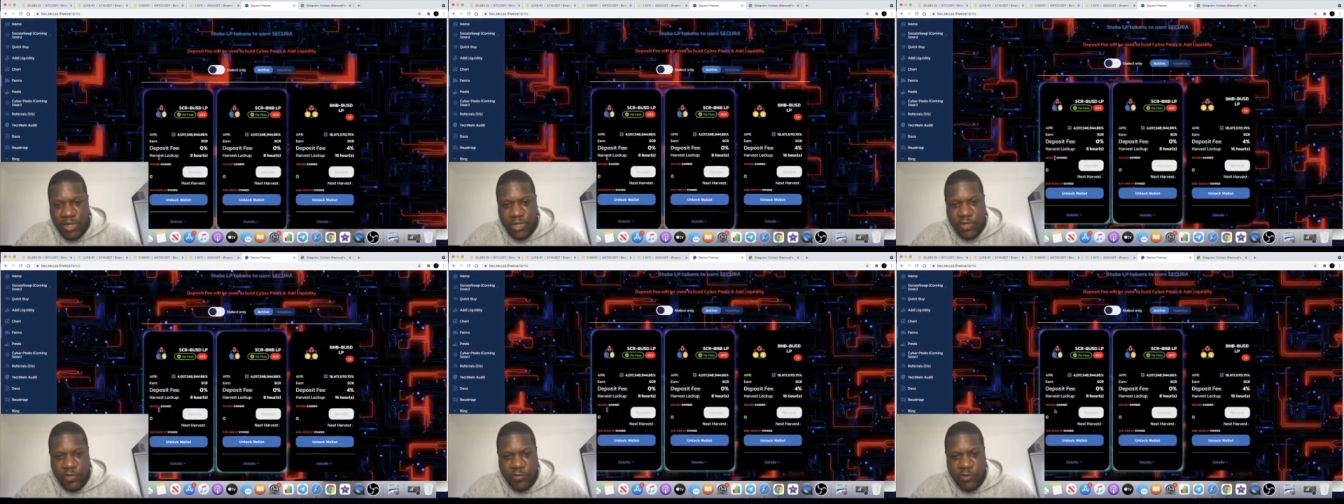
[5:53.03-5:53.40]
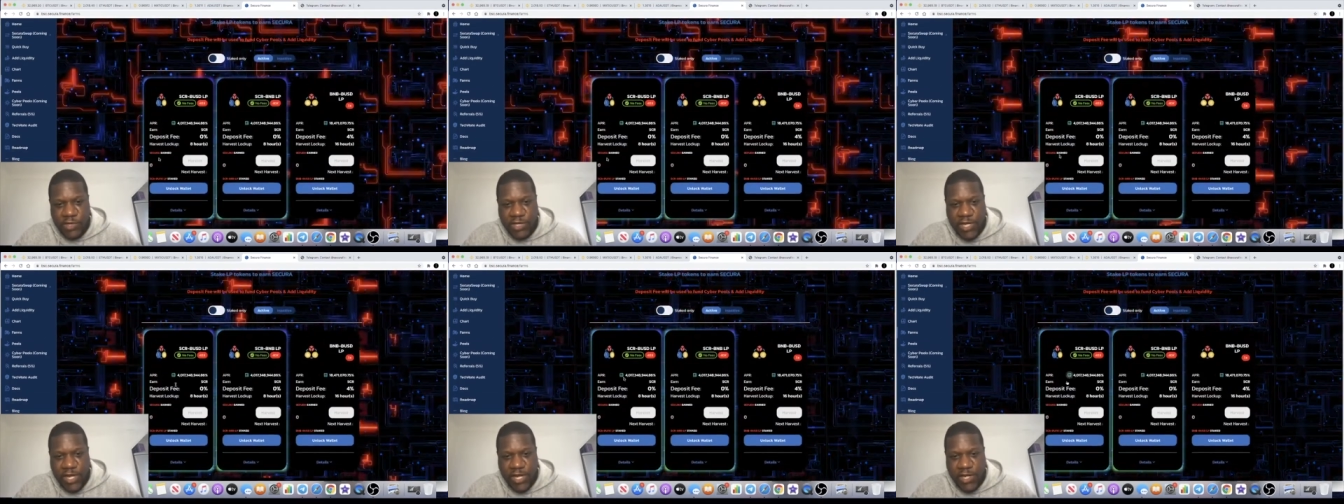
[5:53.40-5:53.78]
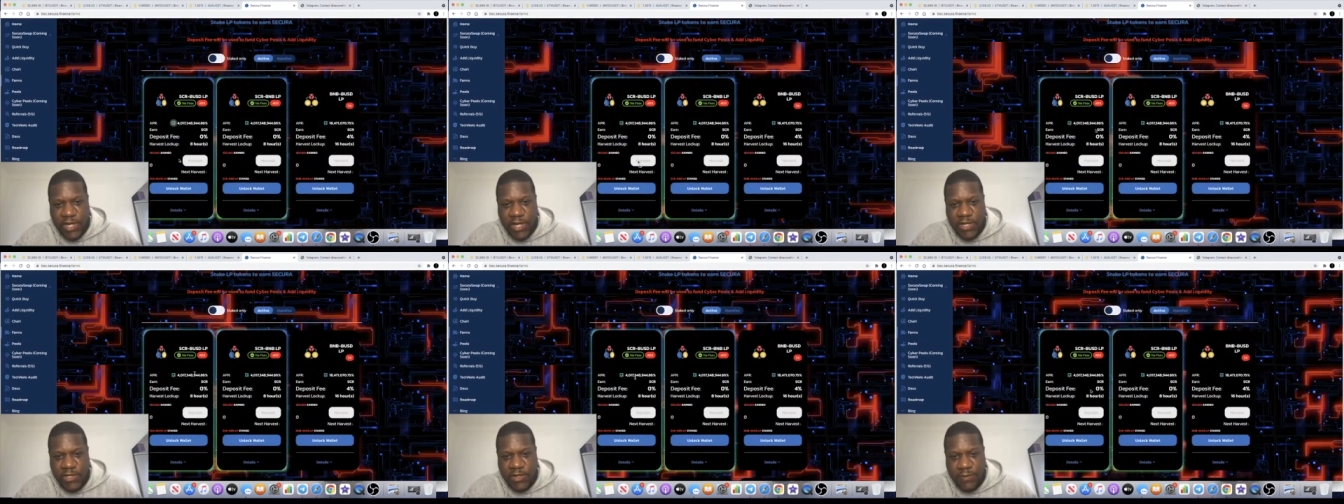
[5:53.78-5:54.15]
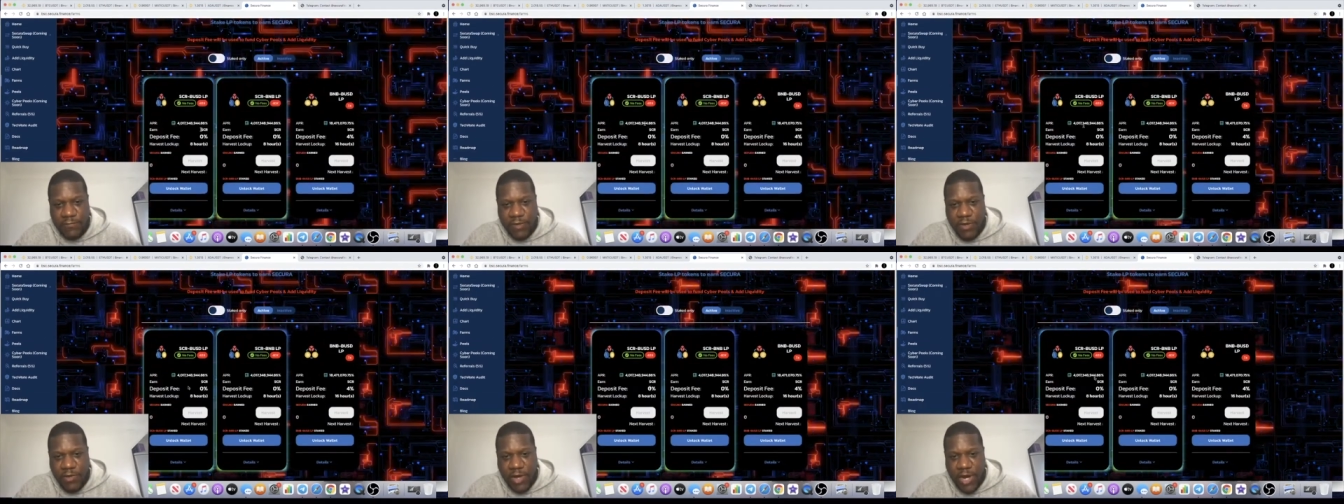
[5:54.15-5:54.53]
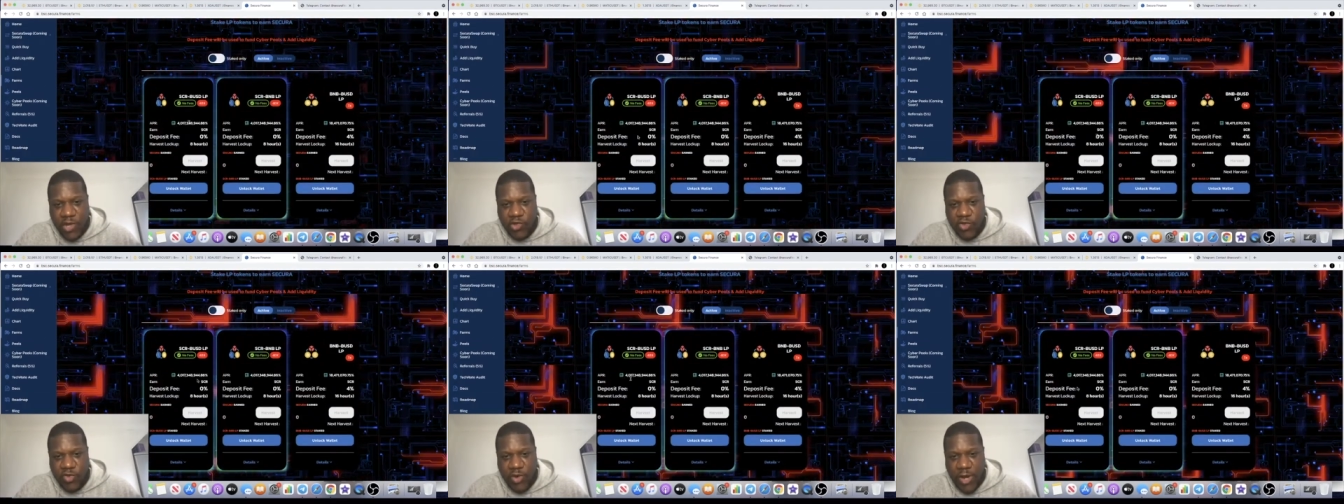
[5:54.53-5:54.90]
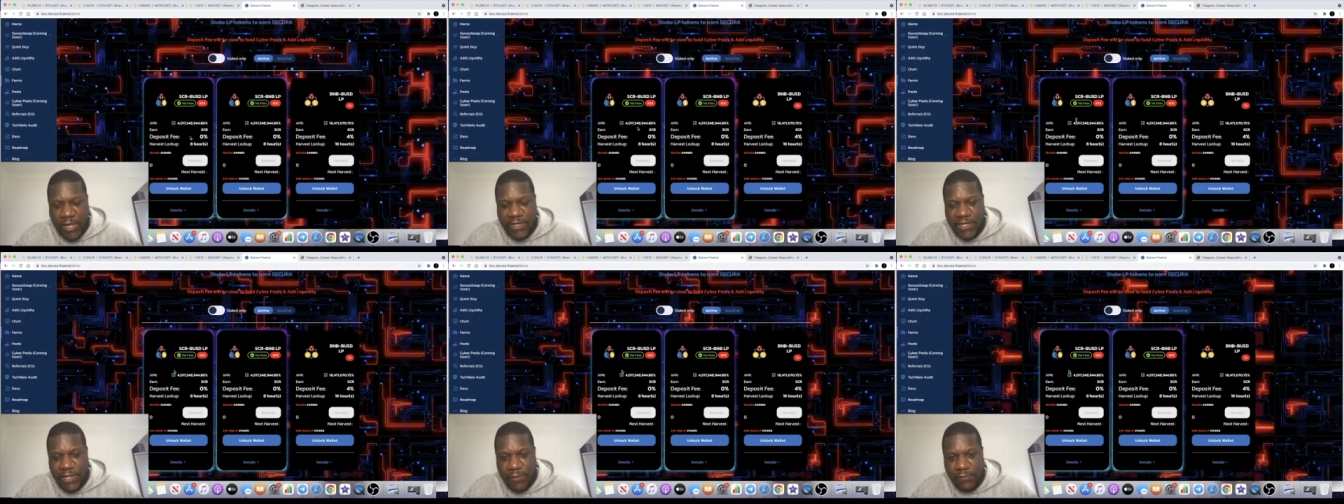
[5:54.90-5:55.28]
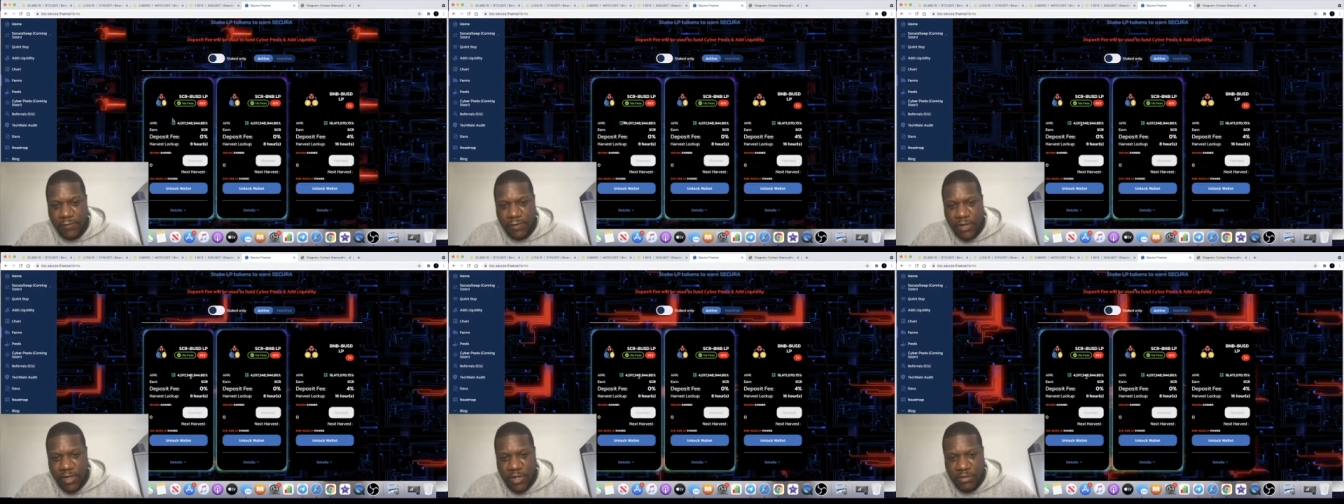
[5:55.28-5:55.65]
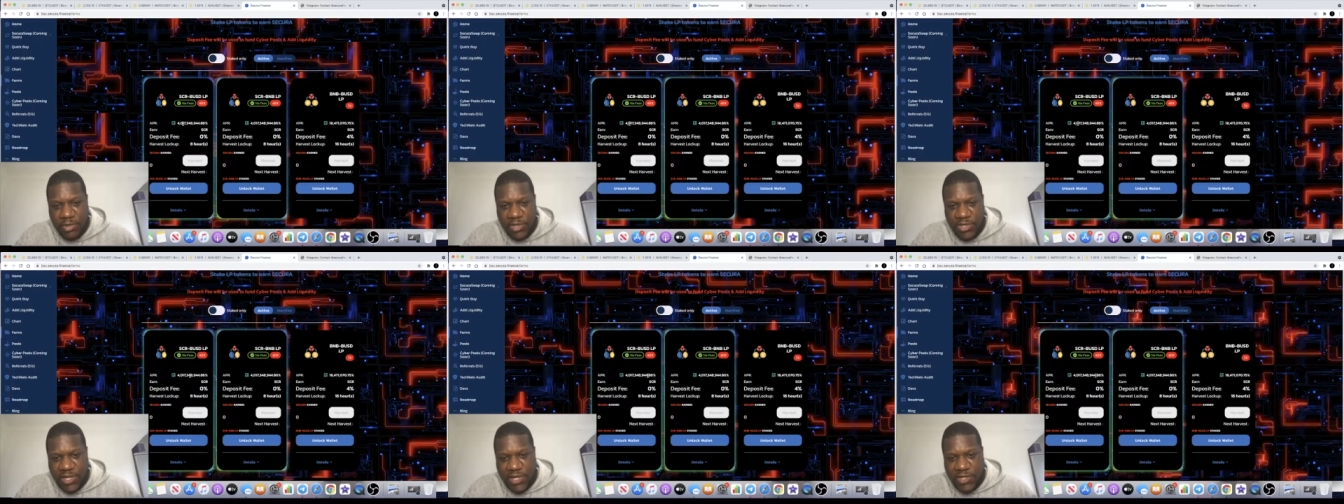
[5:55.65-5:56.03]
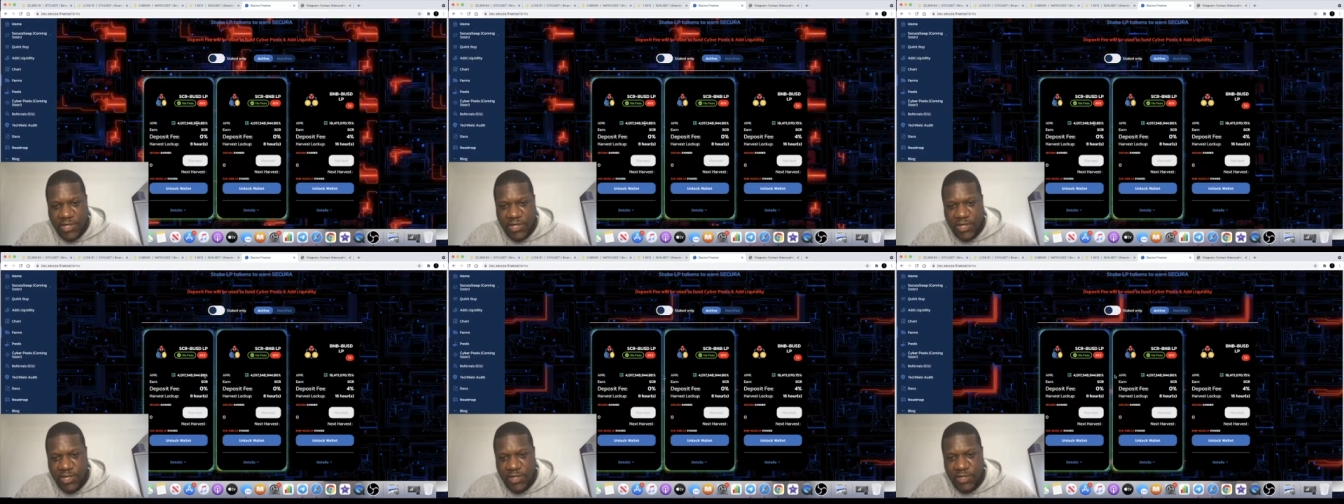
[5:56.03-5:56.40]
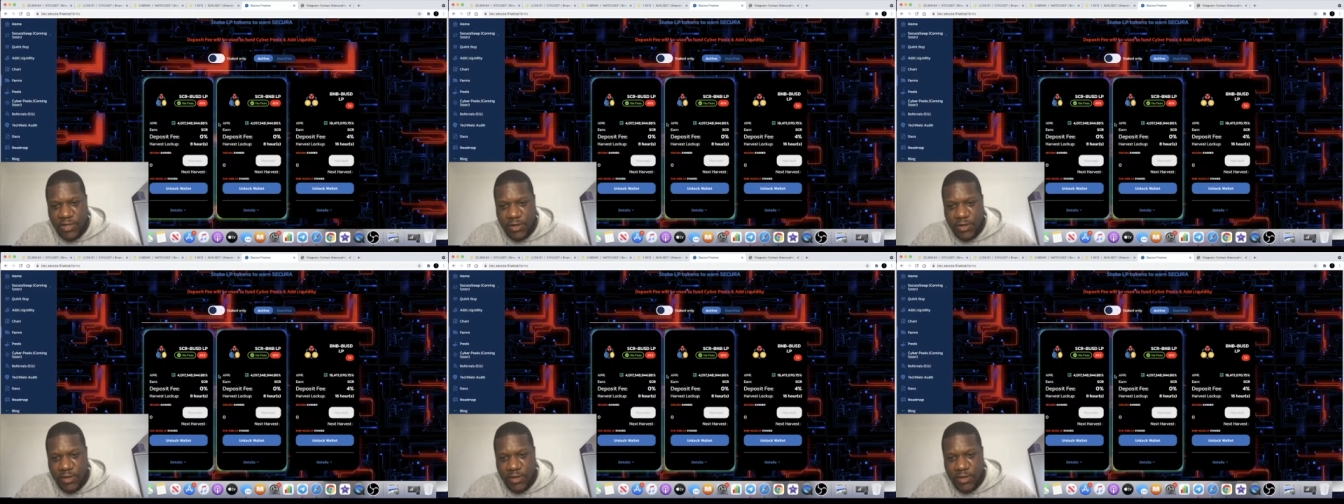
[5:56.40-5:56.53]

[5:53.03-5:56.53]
you'll see that it's got very attractive percentages.